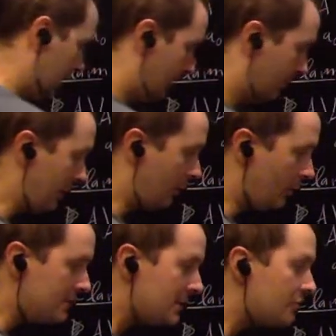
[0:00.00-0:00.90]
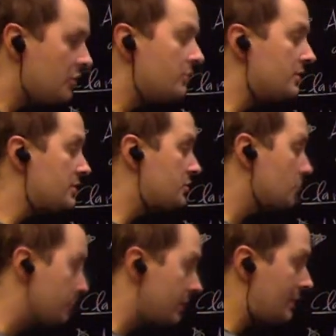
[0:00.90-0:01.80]
But once I show that it's
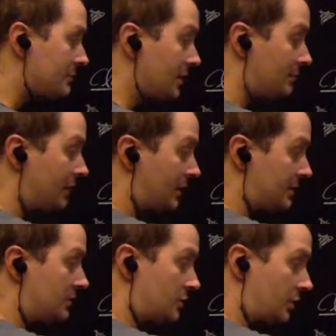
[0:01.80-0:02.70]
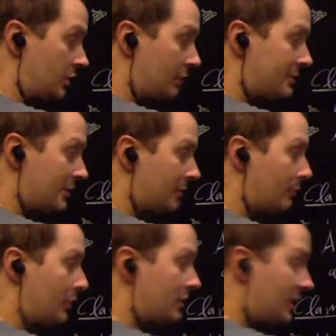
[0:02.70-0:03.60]
true, then I'm done, because I took an arbitrary
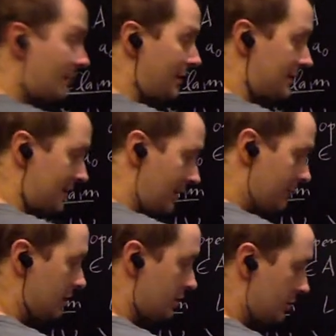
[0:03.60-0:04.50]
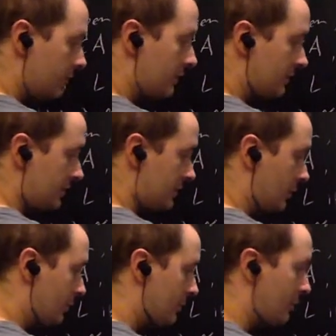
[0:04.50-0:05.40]
point in A minus L and I showed that there's an
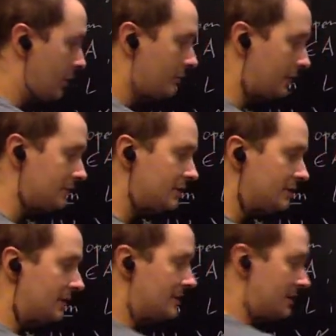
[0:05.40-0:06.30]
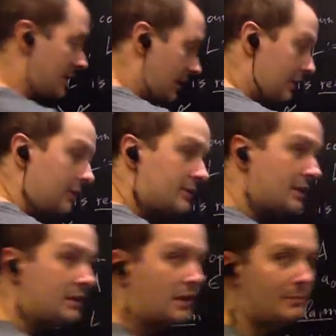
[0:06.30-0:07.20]
open ball around it that's entirely
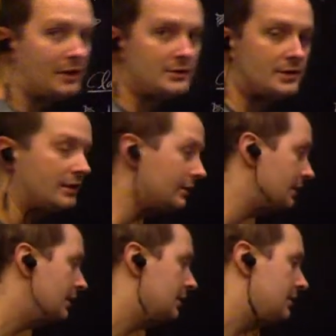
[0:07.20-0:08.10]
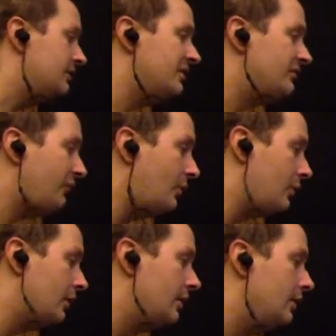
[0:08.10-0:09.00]
contained in A minus L. Therefore,